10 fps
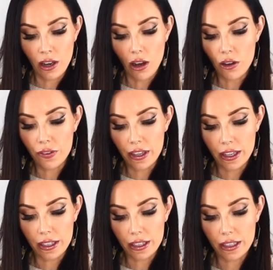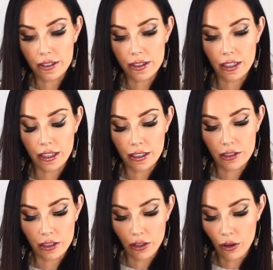of healing it's an
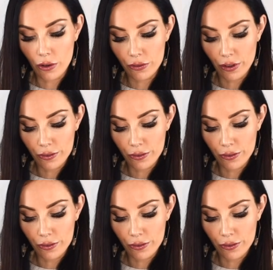energy of